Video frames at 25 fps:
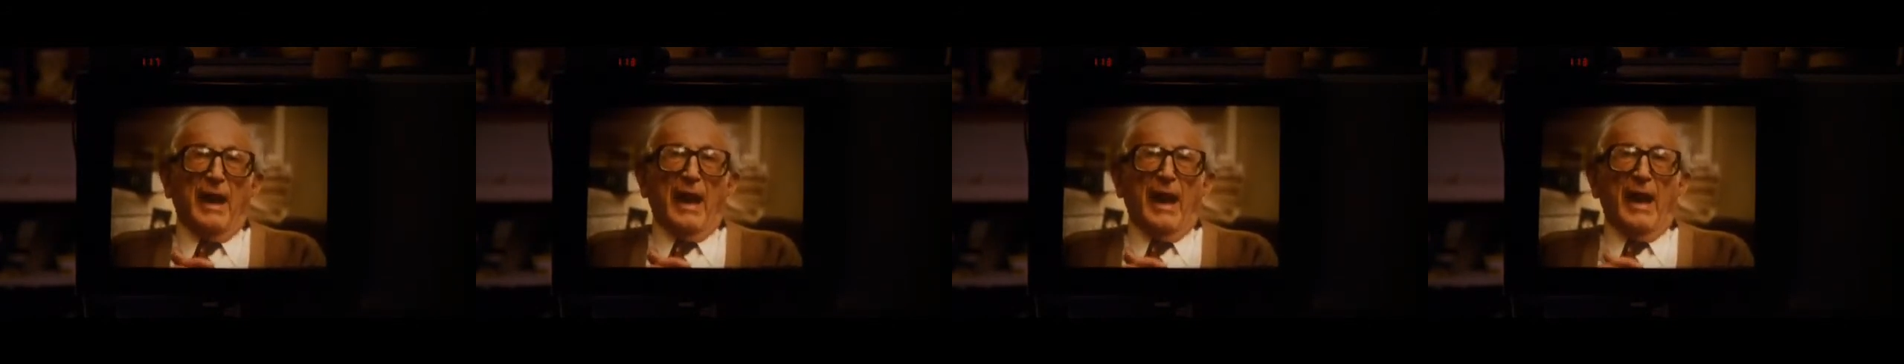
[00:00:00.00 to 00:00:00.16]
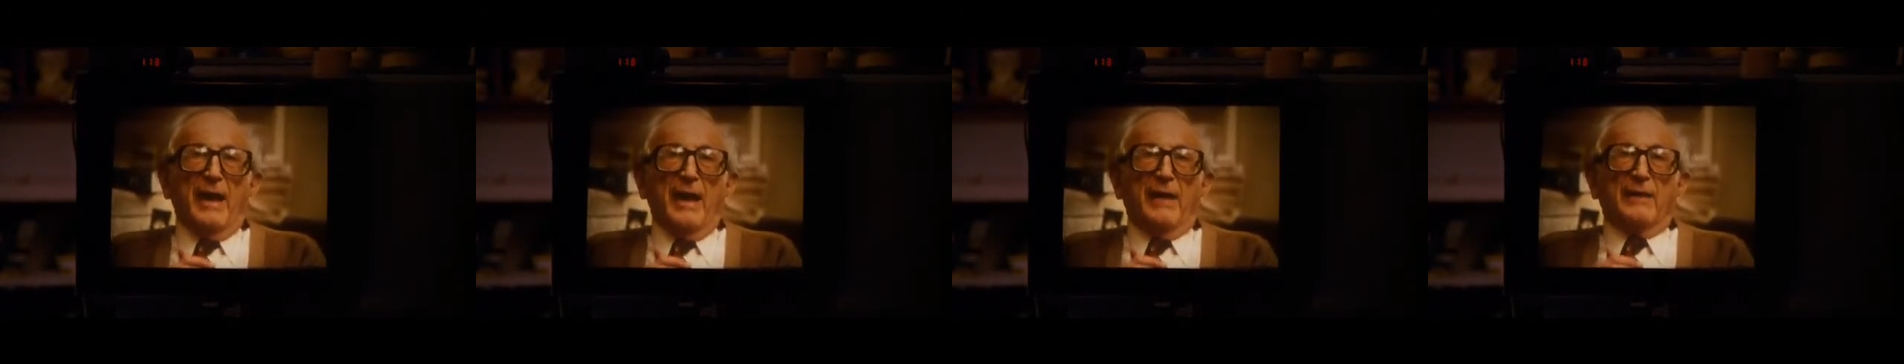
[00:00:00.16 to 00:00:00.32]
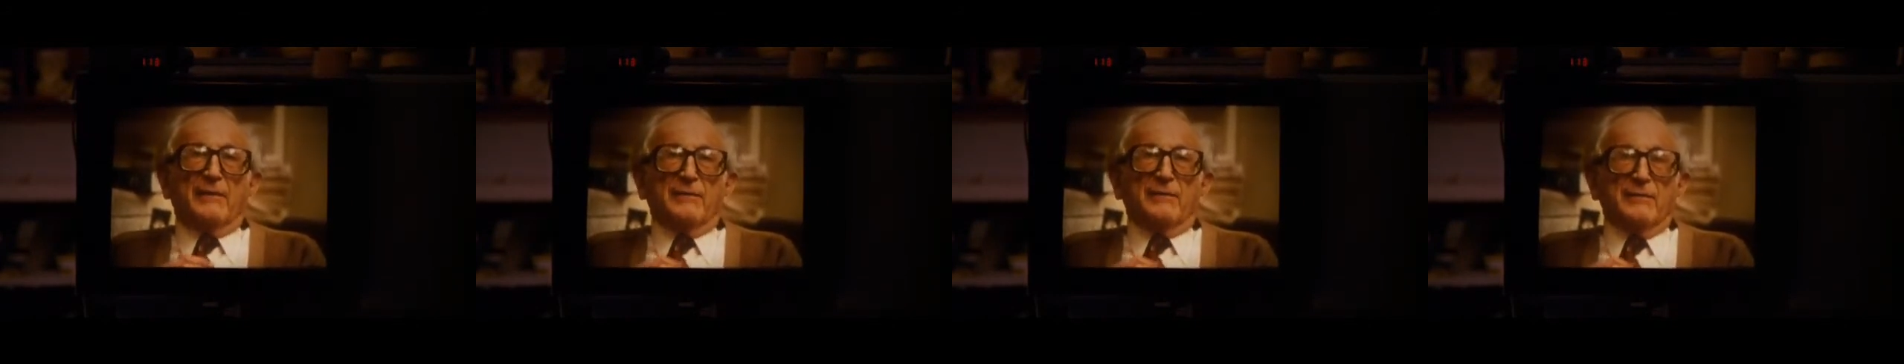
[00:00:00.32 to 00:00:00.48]

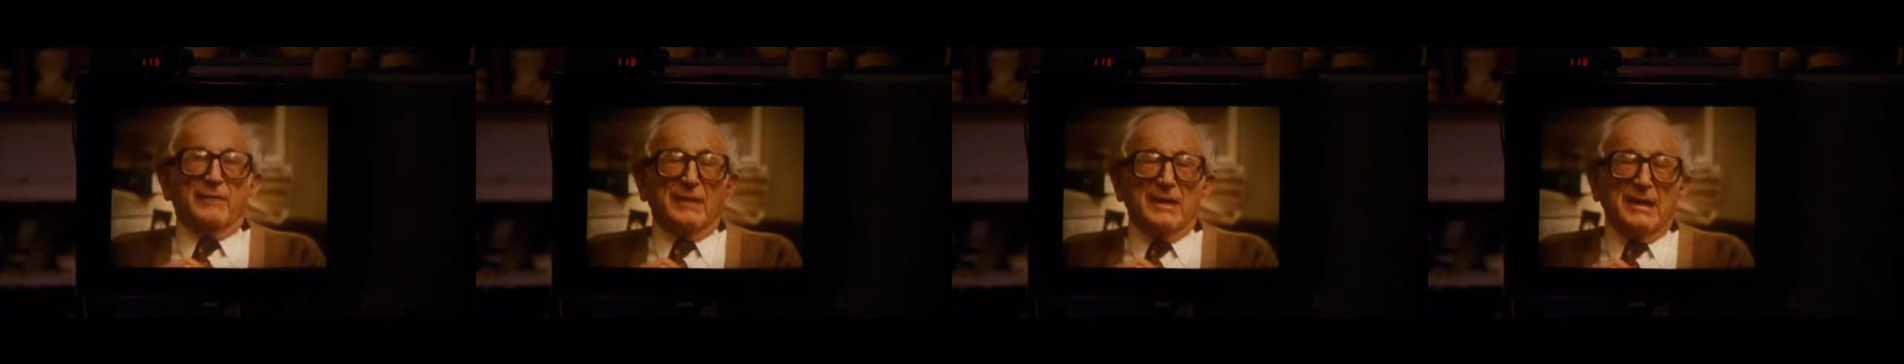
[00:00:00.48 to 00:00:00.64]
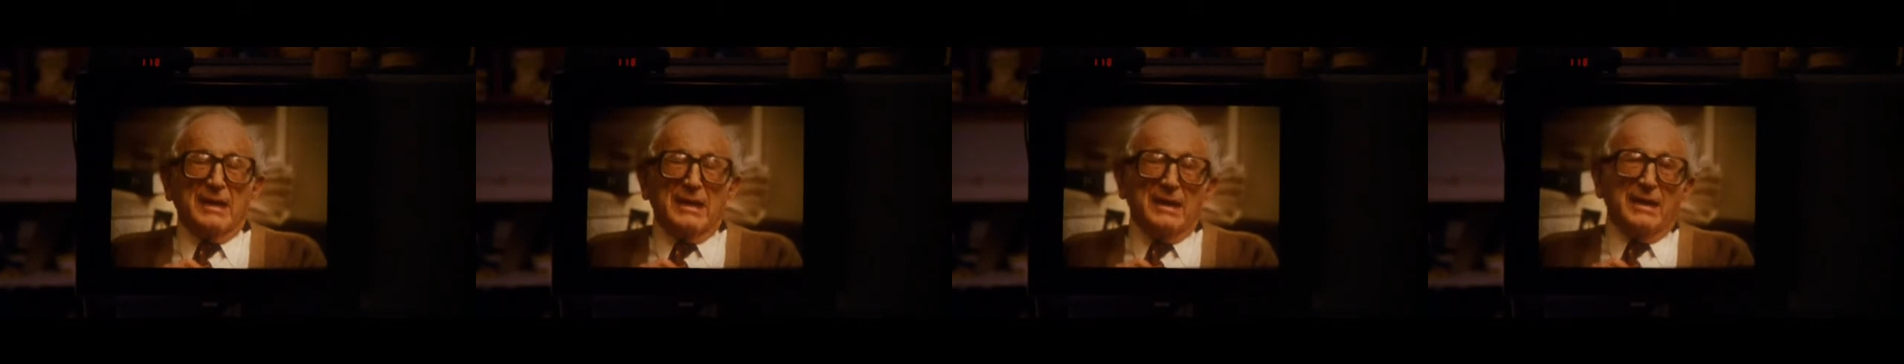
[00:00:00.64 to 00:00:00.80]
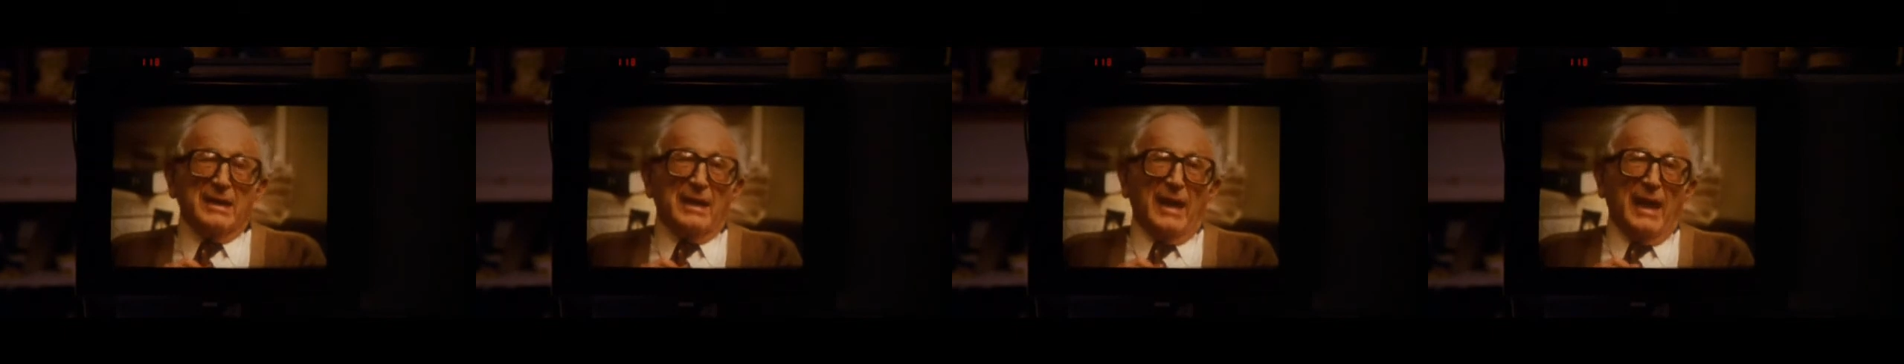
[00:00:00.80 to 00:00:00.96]
a
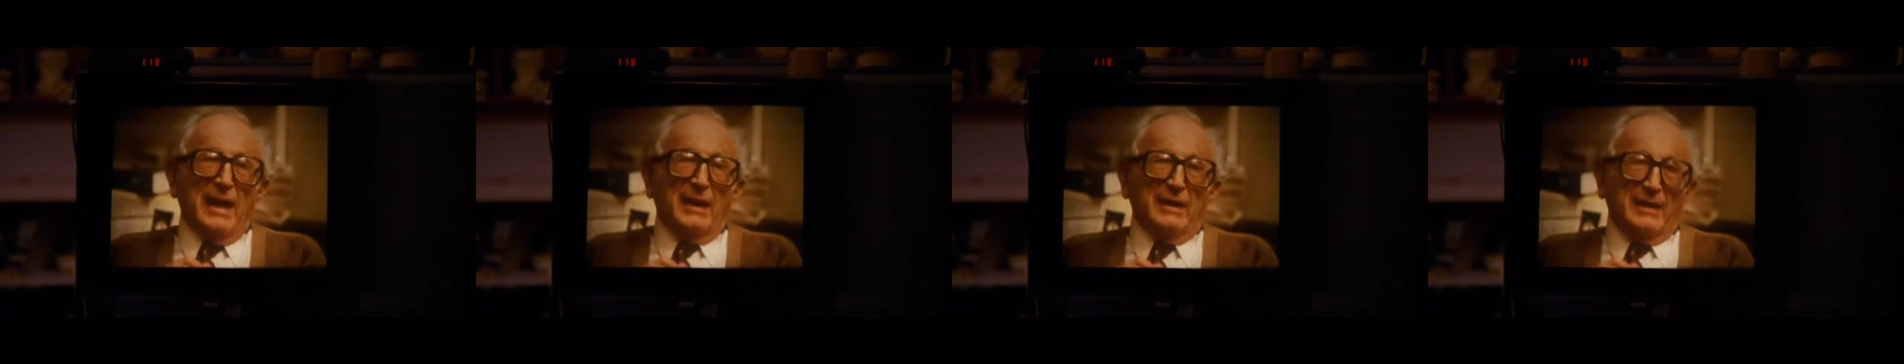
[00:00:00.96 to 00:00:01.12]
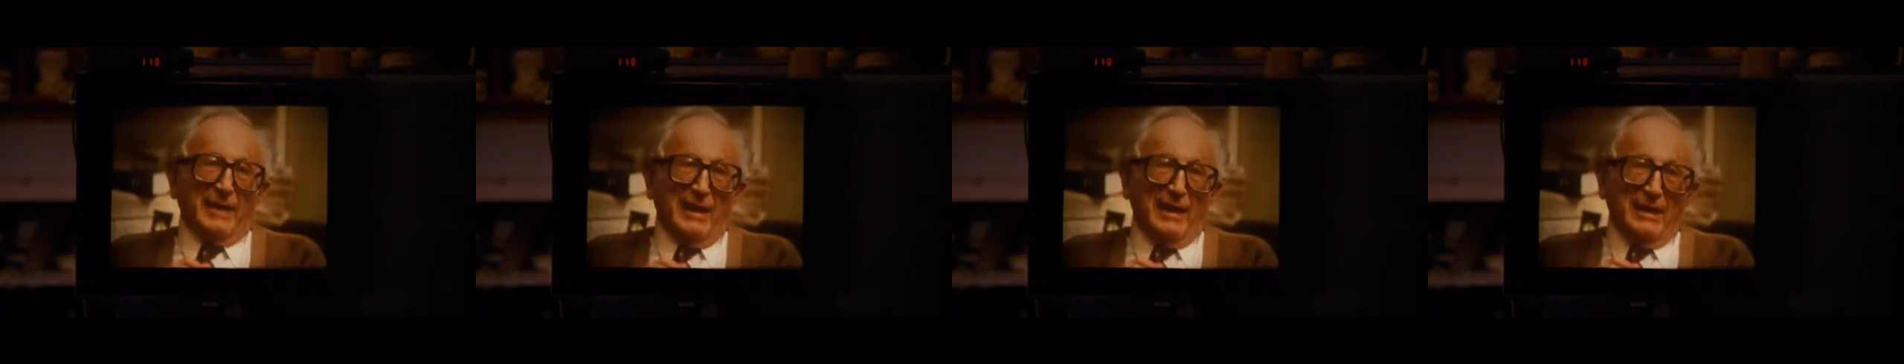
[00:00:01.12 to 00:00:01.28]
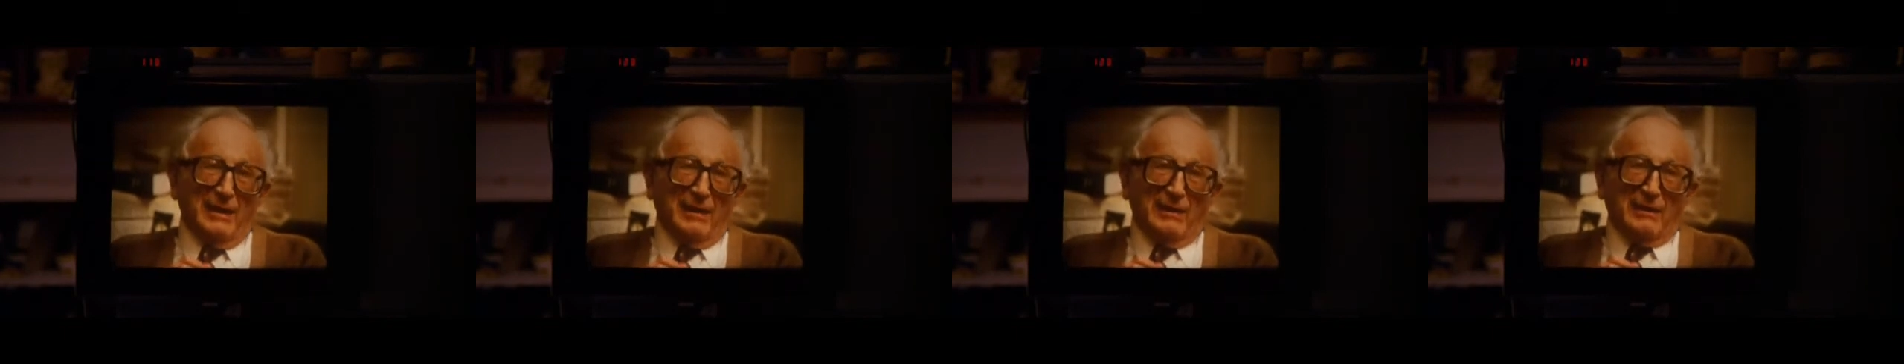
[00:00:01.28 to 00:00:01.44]
really and
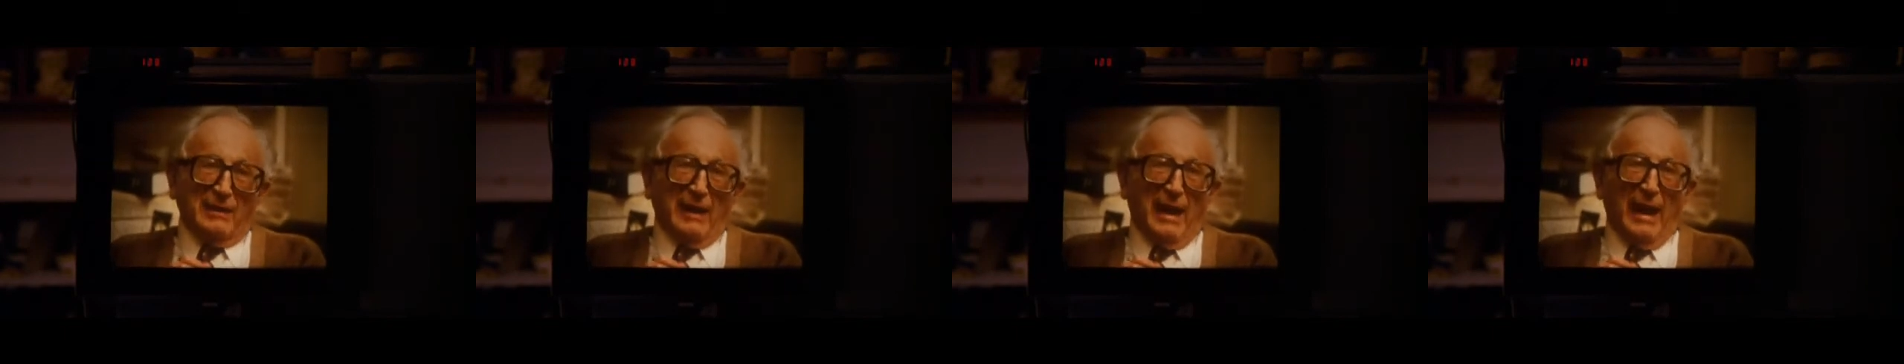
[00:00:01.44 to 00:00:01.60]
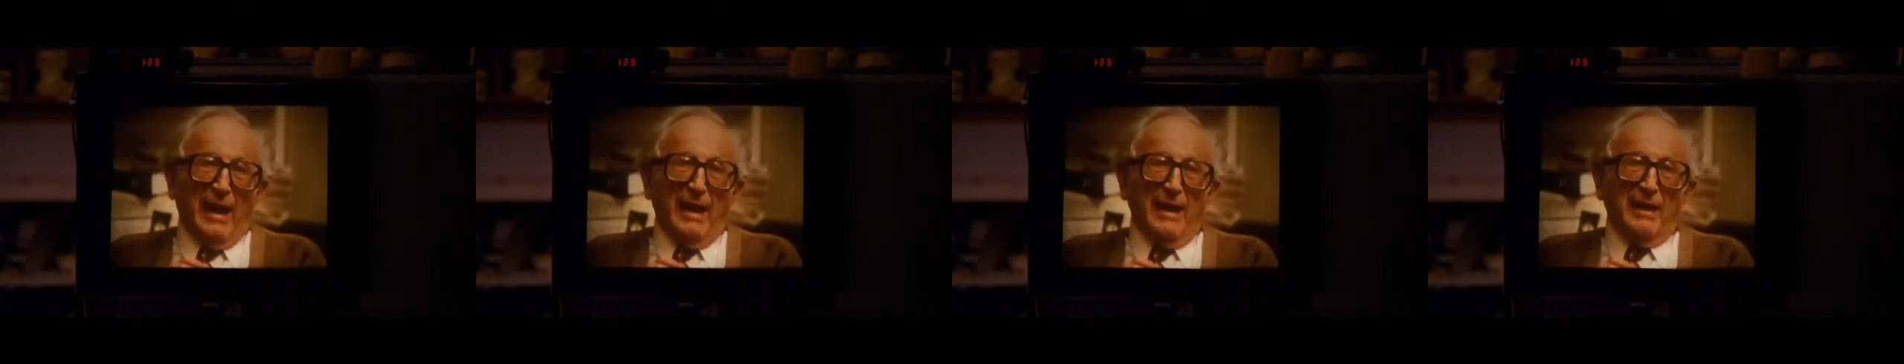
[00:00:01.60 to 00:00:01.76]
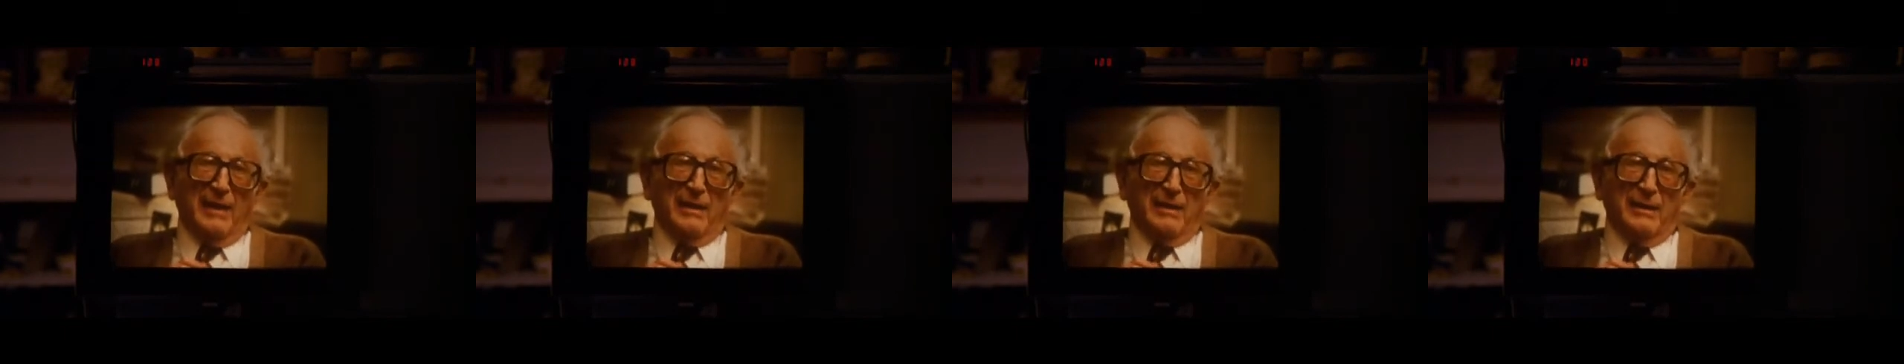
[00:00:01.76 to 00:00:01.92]

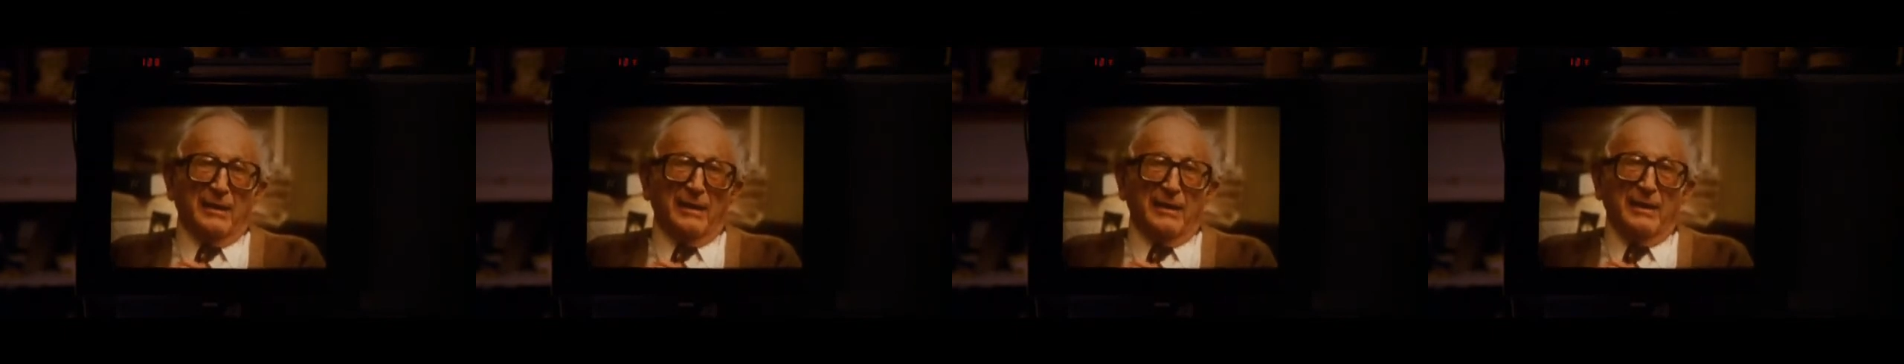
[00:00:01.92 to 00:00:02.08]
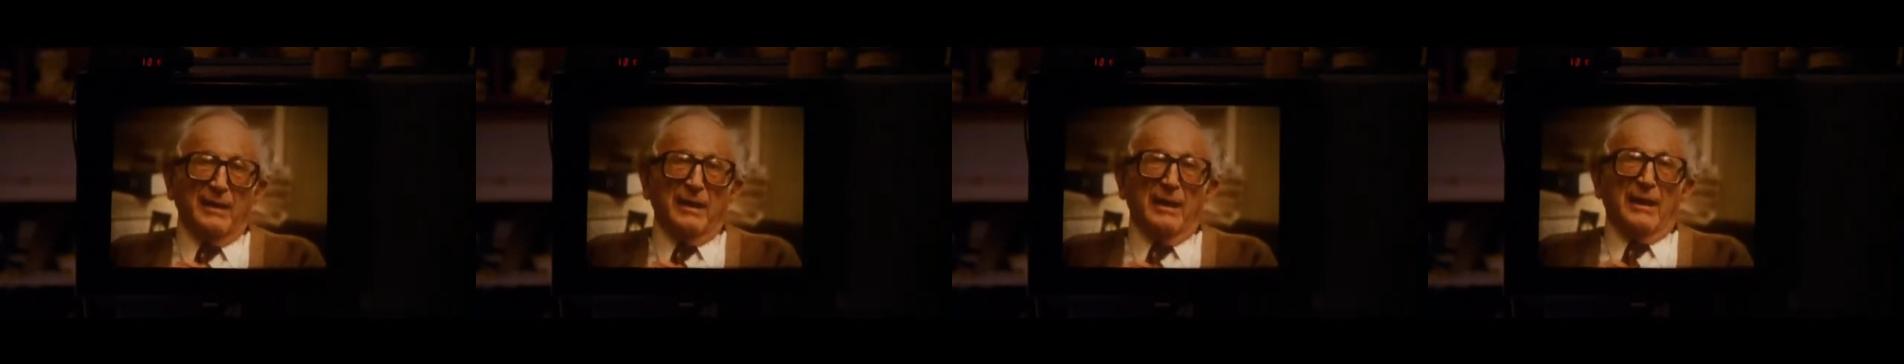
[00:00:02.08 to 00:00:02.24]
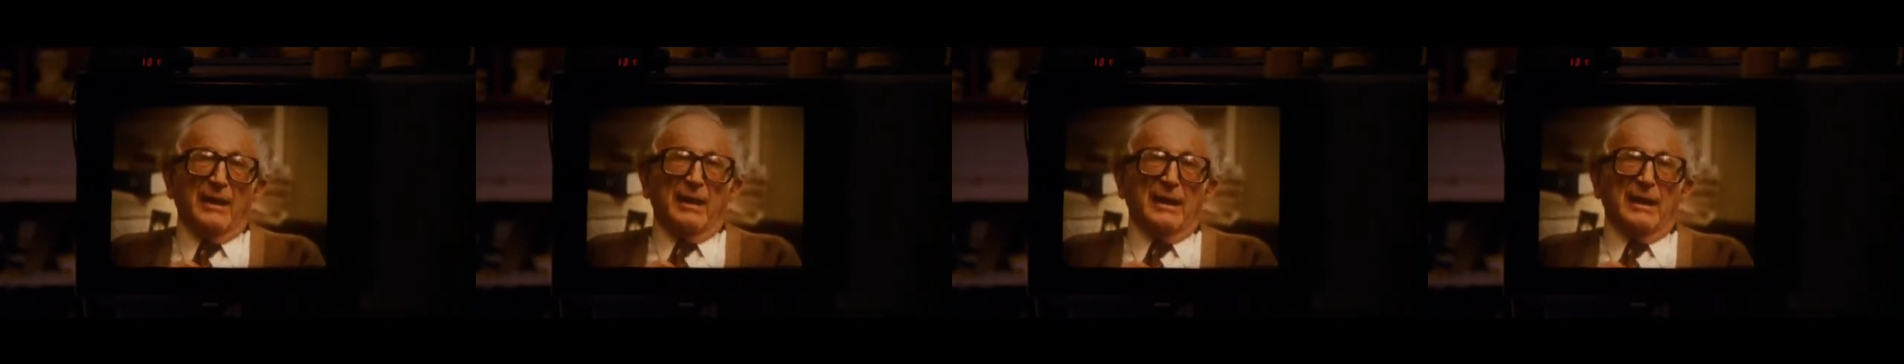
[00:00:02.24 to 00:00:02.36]
entirely